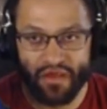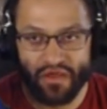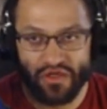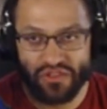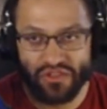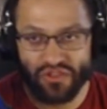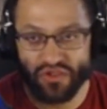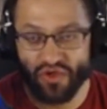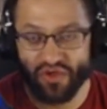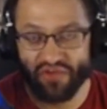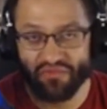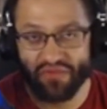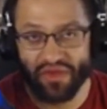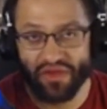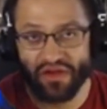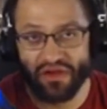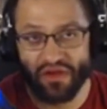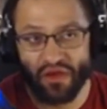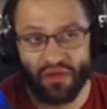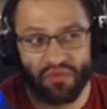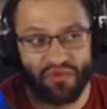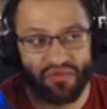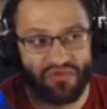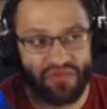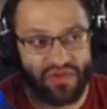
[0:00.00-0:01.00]
So I've made a
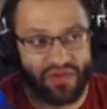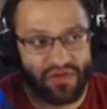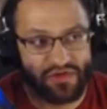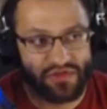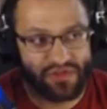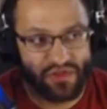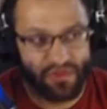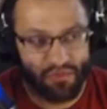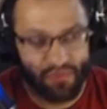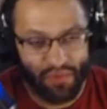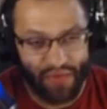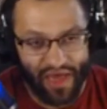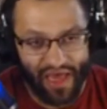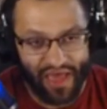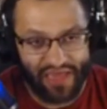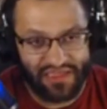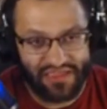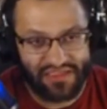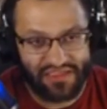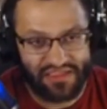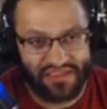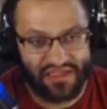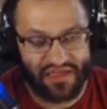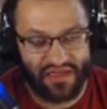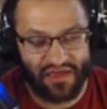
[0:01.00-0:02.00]
couple of videos in the
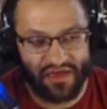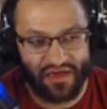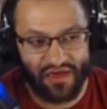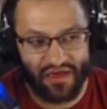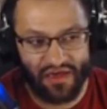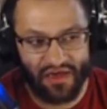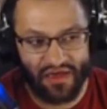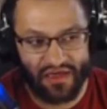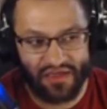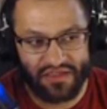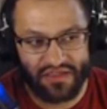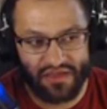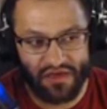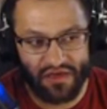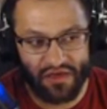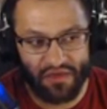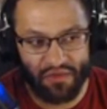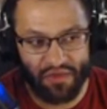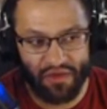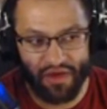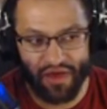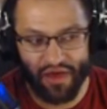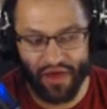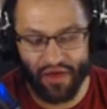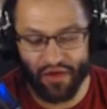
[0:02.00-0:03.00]
past talking
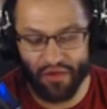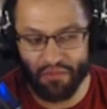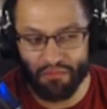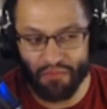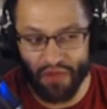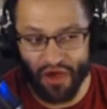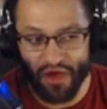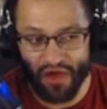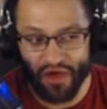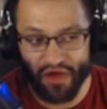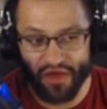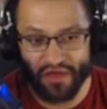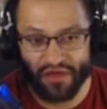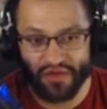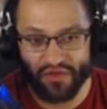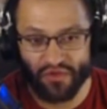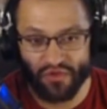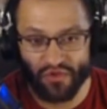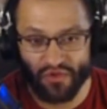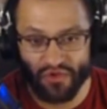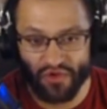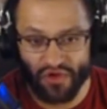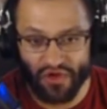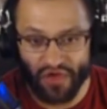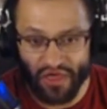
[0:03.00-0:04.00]
about how to mod
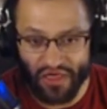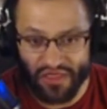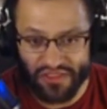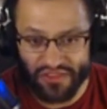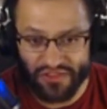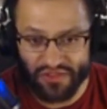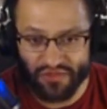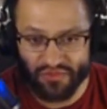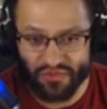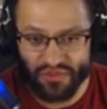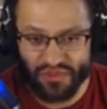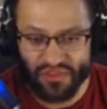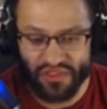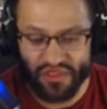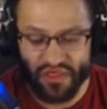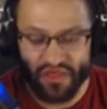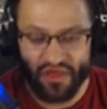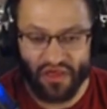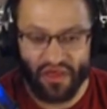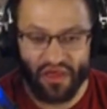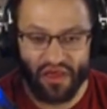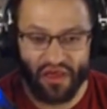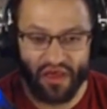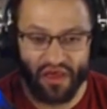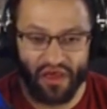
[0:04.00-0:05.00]
your costumes.
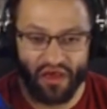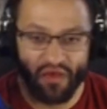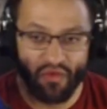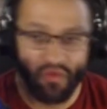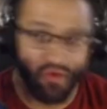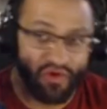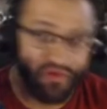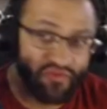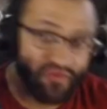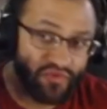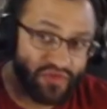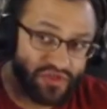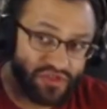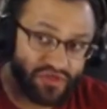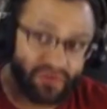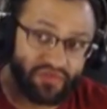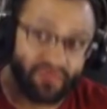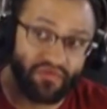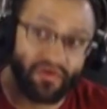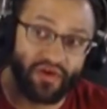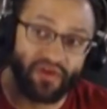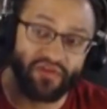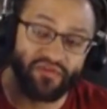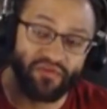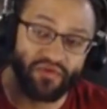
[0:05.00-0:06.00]
One for Street
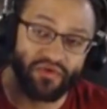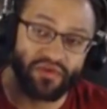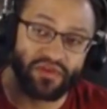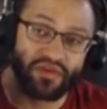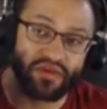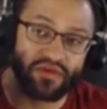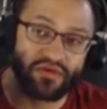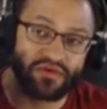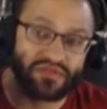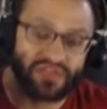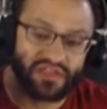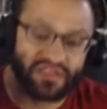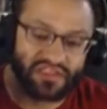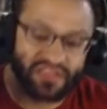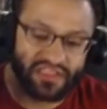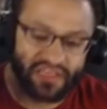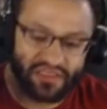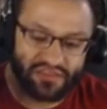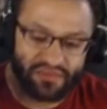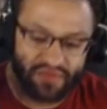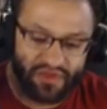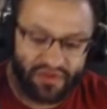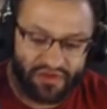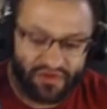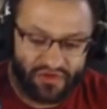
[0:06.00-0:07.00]
Fighter 4 that Gutex
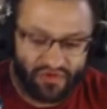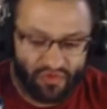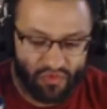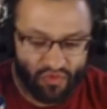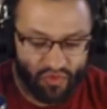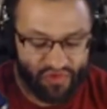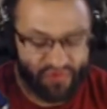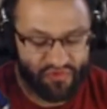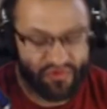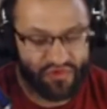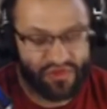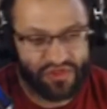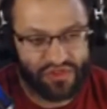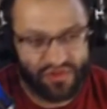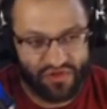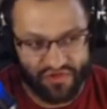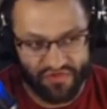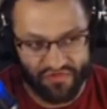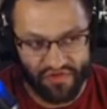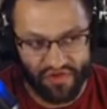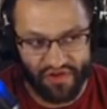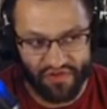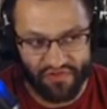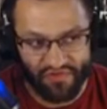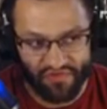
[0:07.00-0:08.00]
asked me to do, one for Street
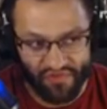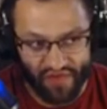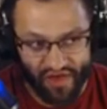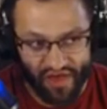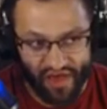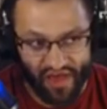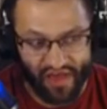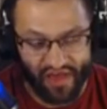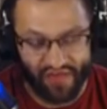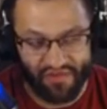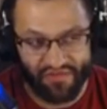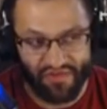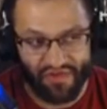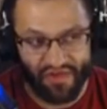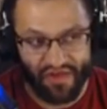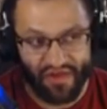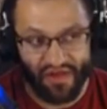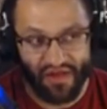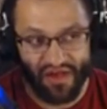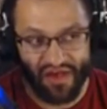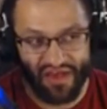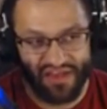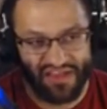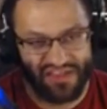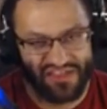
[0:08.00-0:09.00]
Fighter 5.
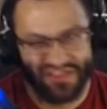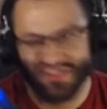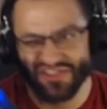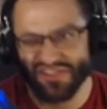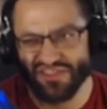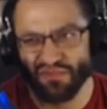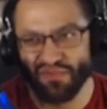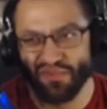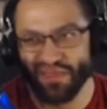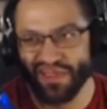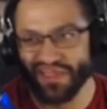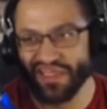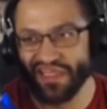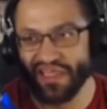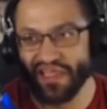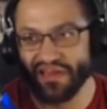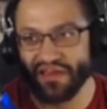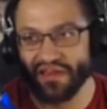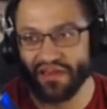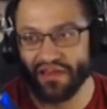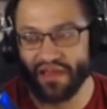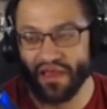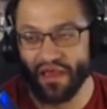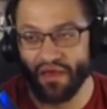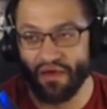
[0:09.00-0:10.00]
That's just a bit
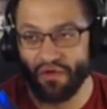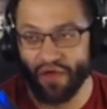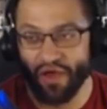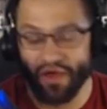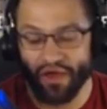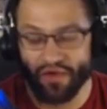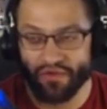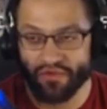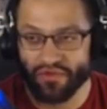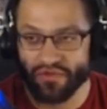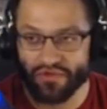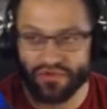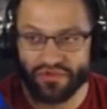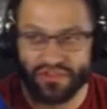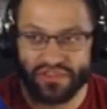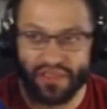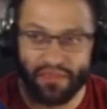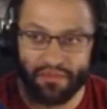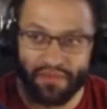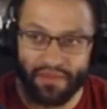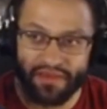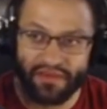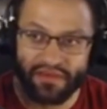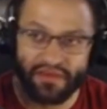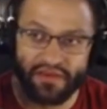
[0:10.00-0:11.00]
dated now. I don't use that
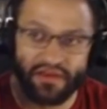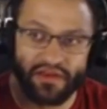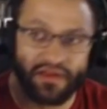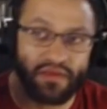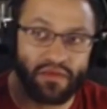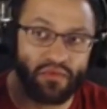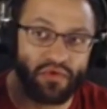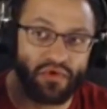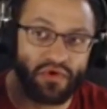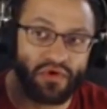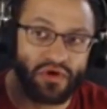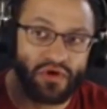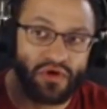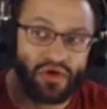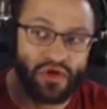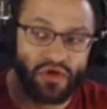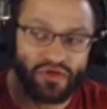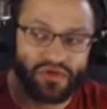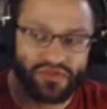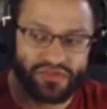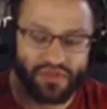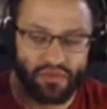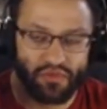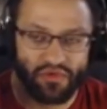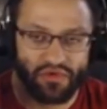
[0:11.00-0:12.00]
method anymore,
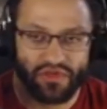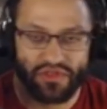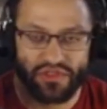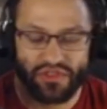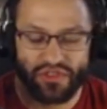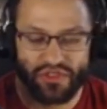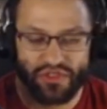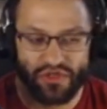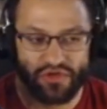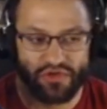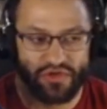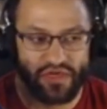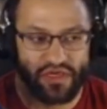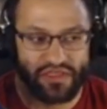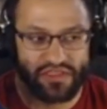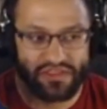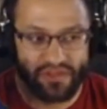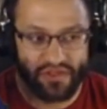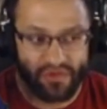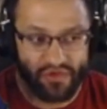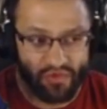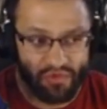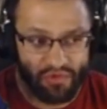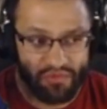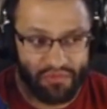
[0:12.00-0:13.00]
so I wanted to show you guys the
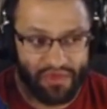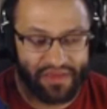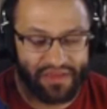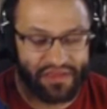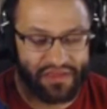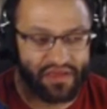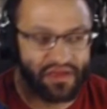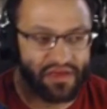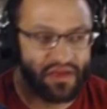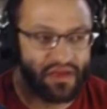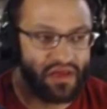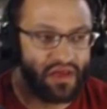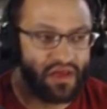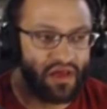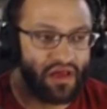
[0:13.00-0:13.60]
newer method